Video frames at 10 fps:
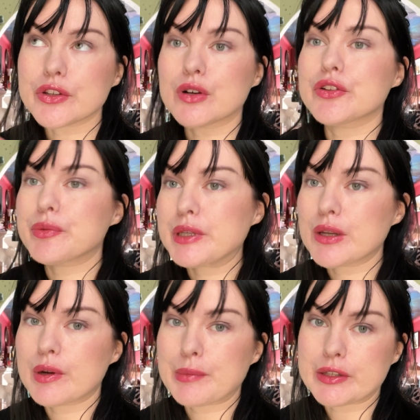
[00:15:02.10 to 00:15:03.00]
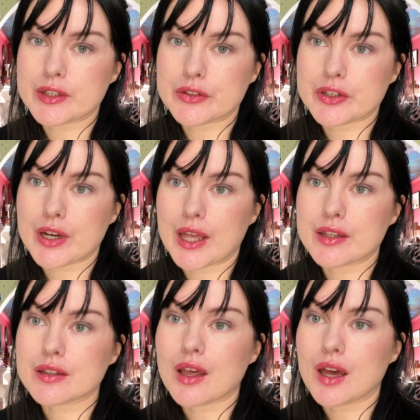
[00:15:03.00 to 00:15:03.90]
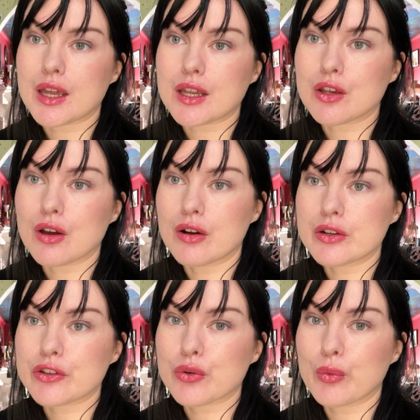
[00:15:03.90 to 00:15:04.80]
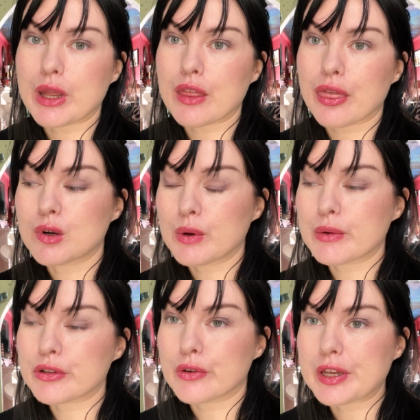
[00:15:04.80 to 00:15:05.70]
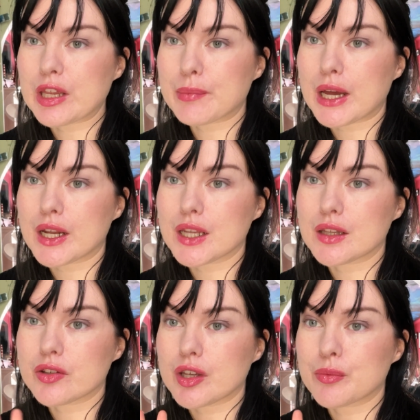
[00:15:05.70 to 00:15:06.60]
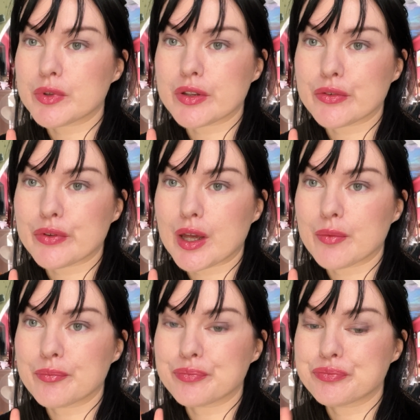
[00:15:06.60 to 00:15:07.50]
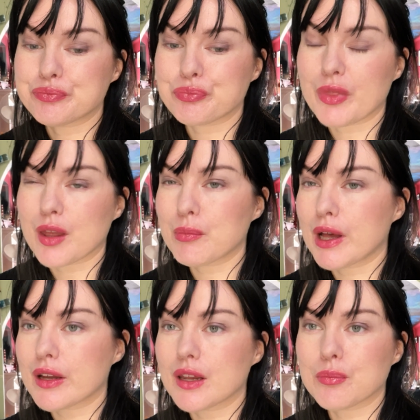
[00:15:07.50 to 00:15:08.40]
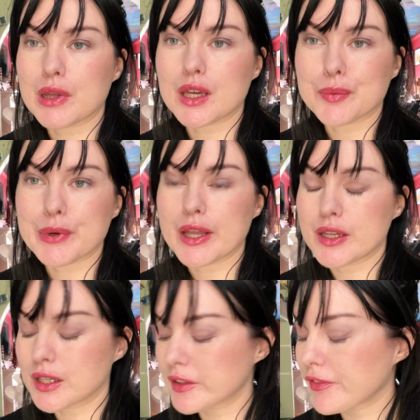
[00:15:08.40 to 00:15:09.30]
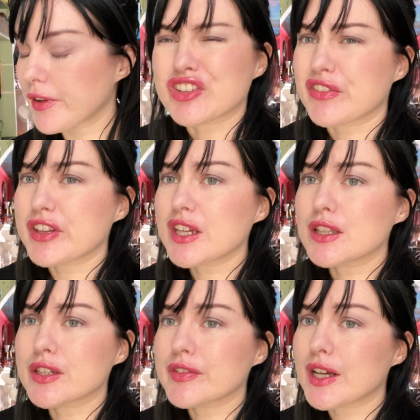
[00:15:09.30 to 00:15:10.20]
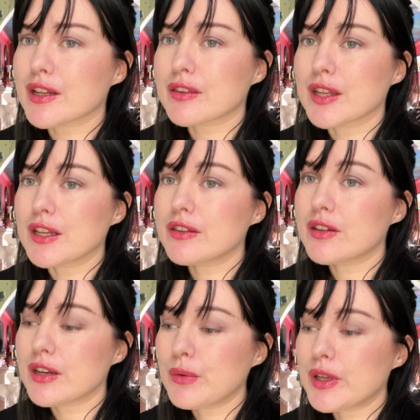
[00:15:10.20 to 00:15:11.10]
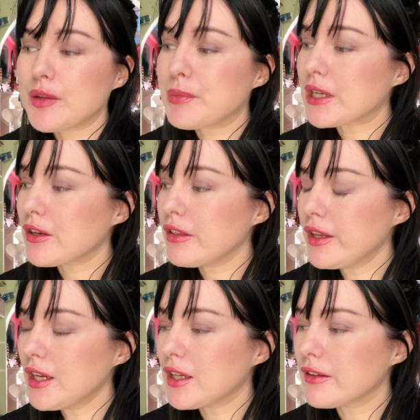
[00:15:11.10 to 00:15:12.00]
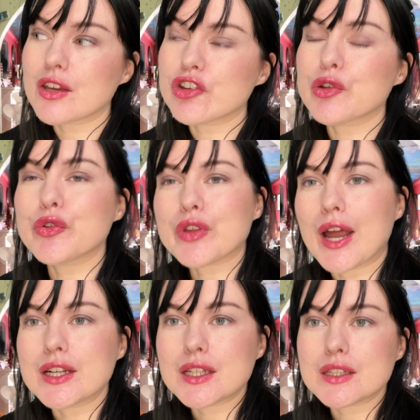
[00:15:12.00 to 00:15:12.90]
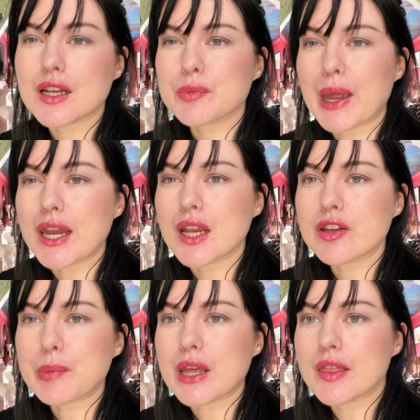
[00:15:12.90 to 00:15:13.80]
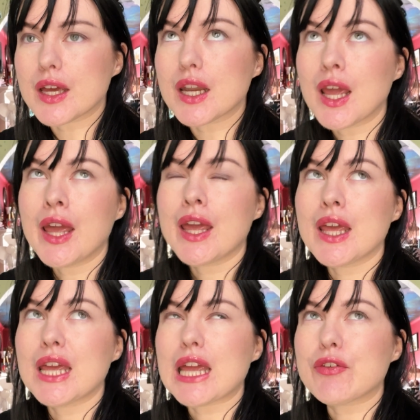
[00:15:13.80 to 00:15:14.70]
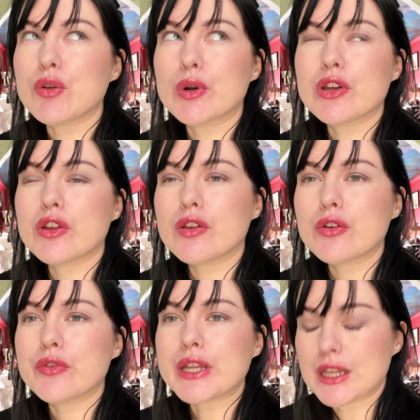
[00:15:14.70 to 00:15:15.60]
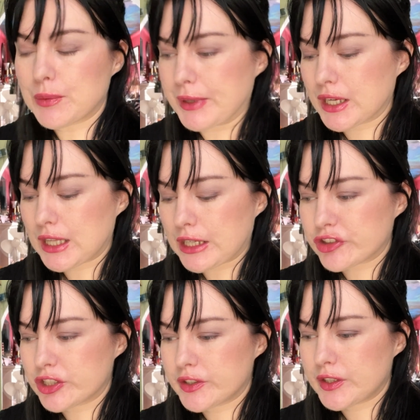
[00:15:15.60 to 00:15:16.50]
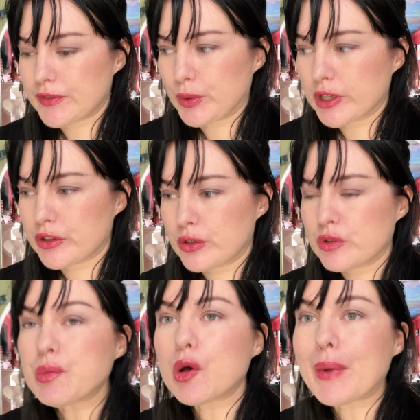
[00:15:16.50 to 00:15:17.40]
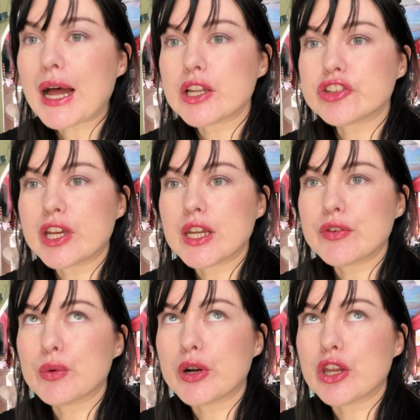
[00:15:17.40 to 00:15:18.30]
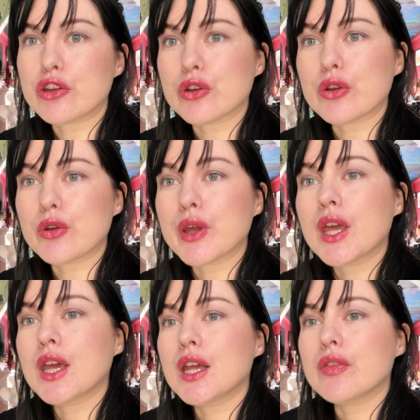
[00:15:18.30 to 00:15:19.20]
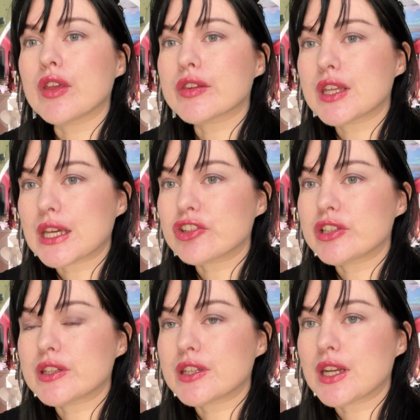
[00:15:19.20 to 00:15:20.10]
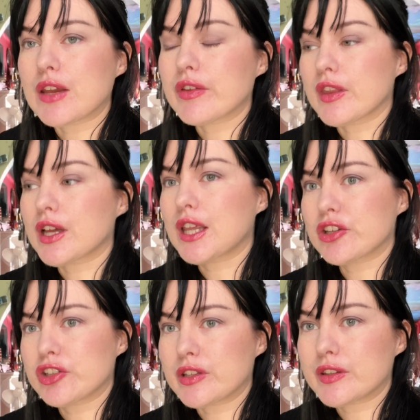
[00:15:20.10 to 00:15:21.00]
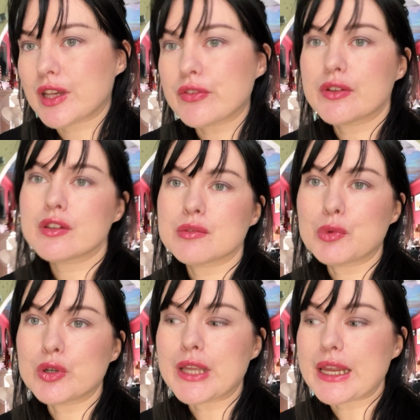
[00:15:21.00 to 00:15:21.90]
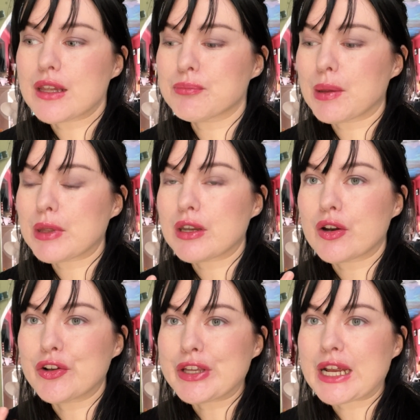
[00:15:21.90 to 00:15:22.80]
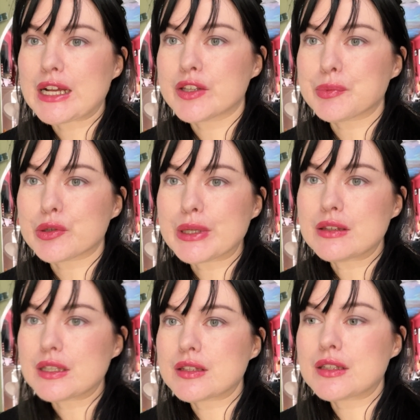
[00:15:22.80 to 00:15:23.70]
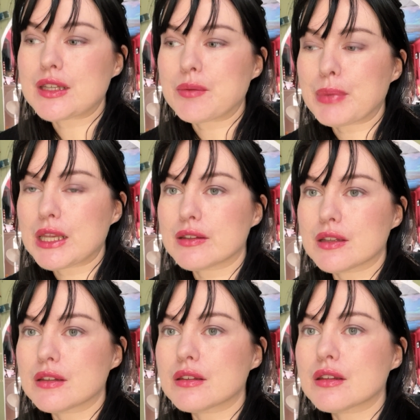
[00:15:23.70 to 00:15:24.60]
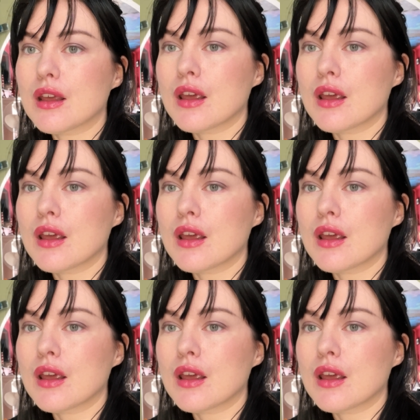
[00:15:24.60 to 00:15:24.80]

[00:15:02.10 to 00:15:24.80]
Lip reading: So ultimately when my sister and I got with what we were talking about in terms of like marketing, PR, branding and stuff I feel like a lot of artists think is a dirty word, but I don't think it is. She was kind of explaining to me that if you want to do really limited collections, if you want to do a small batch, and if you want to do these collections that even the collection itself is small, like maybe it only has between 6 and 10 pieces,